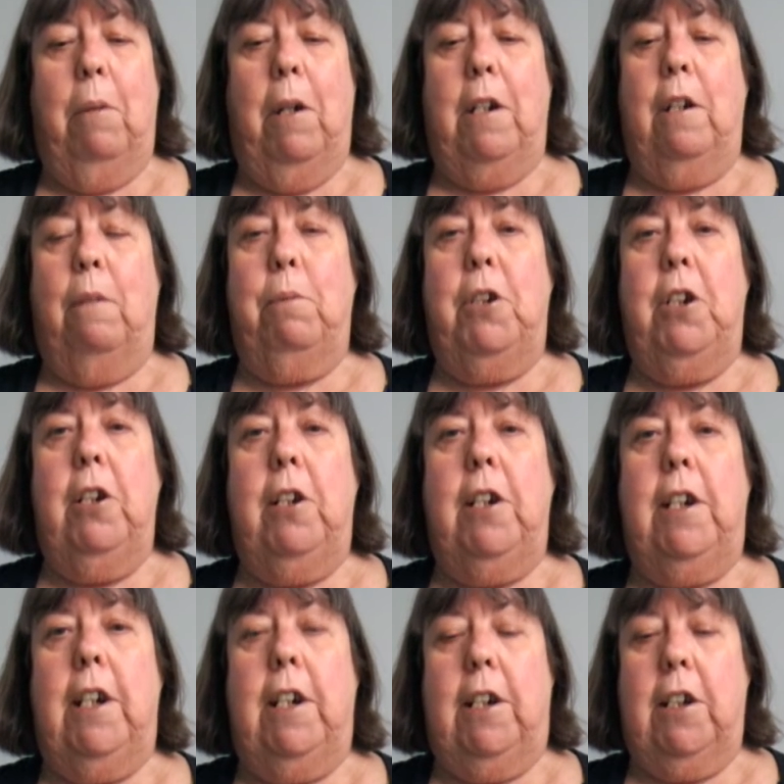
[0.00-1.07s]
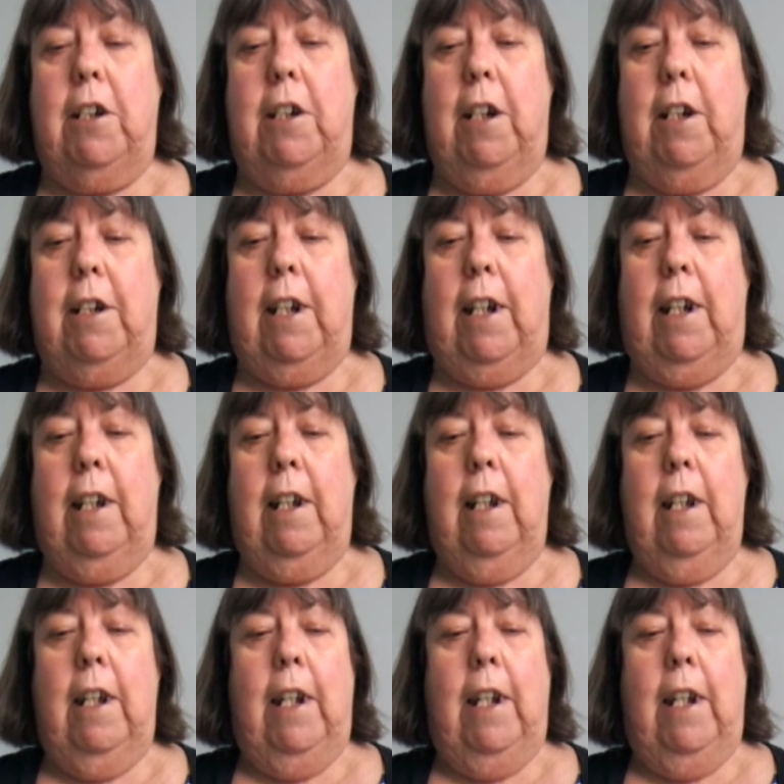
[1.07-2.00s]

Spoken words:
but an opportunity to study